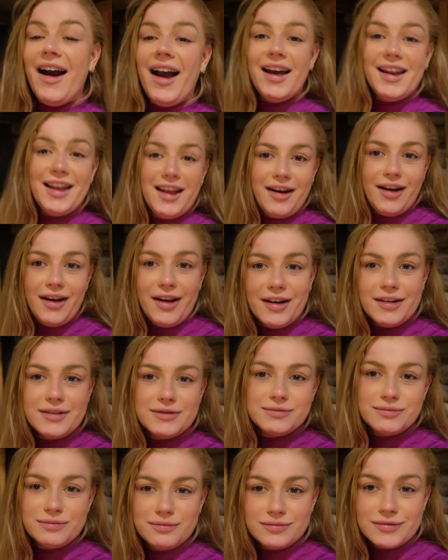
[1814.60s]
Anywho,
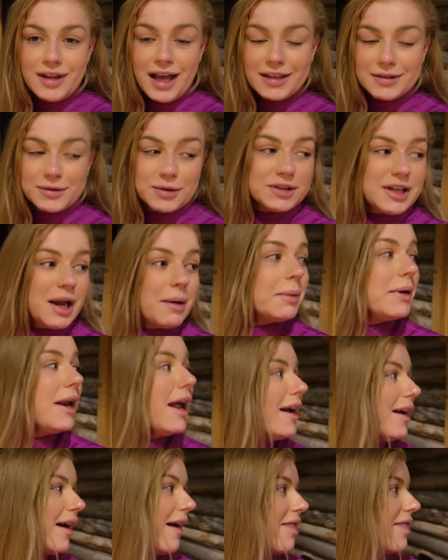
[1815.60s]
that's what's
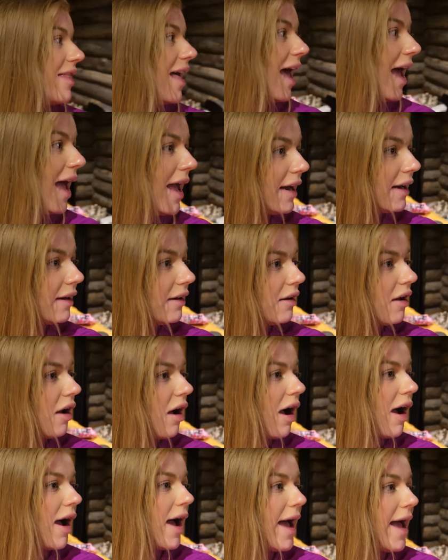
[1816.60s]
happening. And then
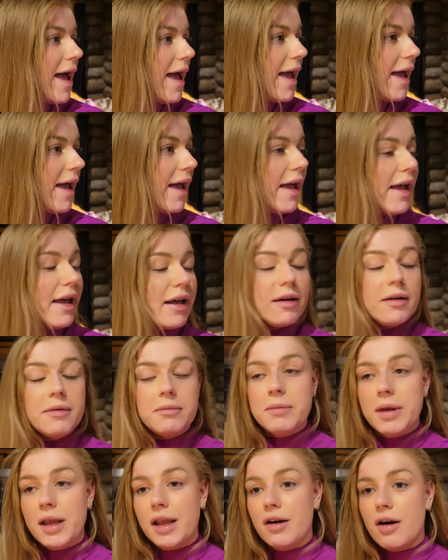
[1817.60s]
I,
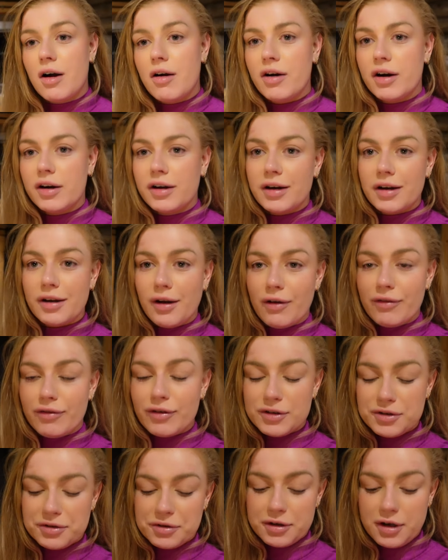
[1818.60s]
me and Cara are gonna go for
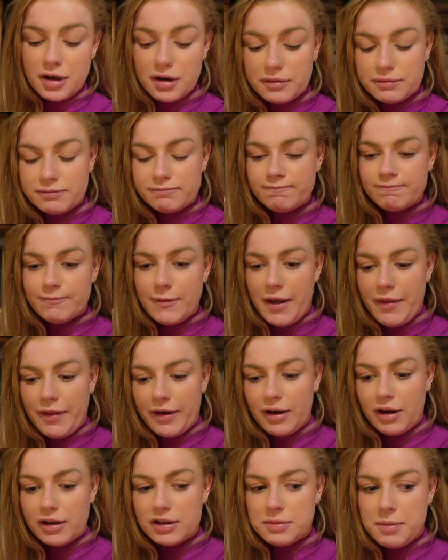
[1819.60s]
a sauna and
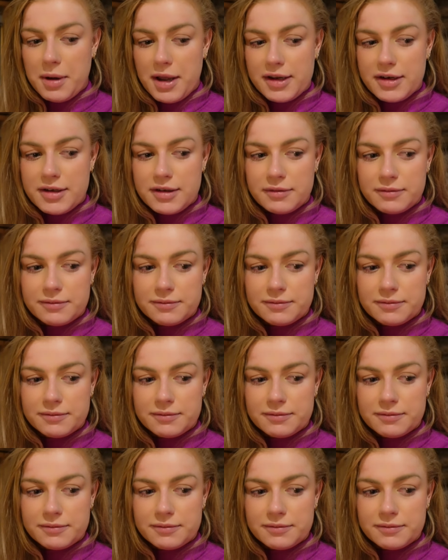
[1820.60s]
then go to bed.